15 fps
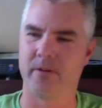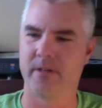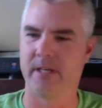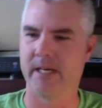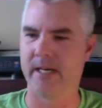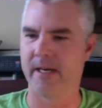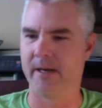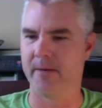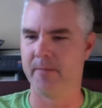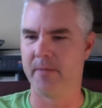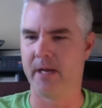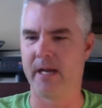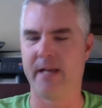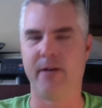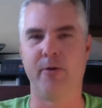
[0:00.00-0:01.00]

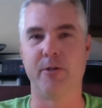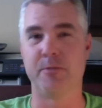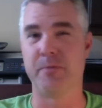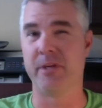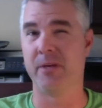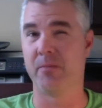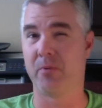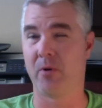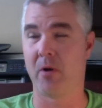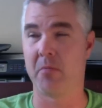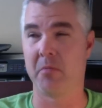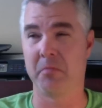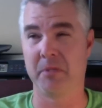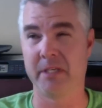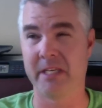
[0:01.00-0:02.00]
I know it's been
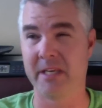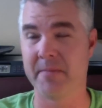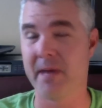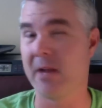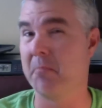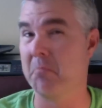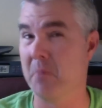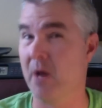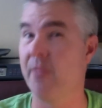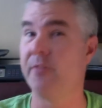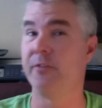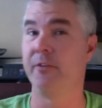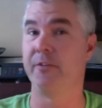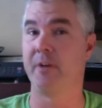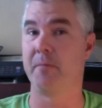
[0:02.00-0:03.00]
probably about a month
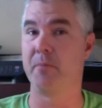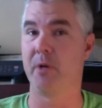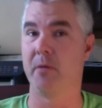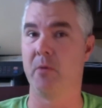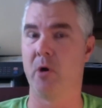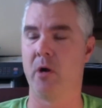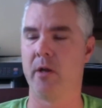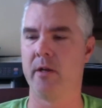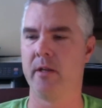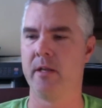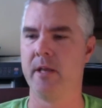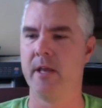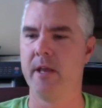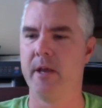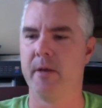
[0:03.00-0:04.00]
since I put them on,
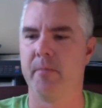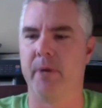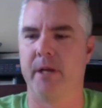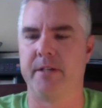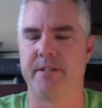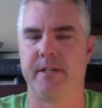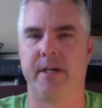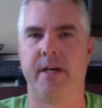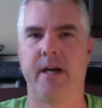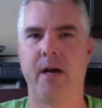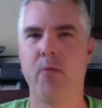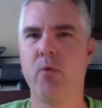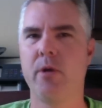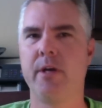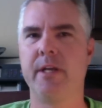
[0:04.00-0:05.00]
but I
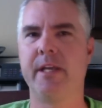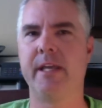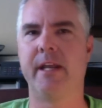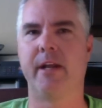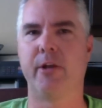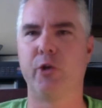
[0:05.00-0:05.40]
wanted to get a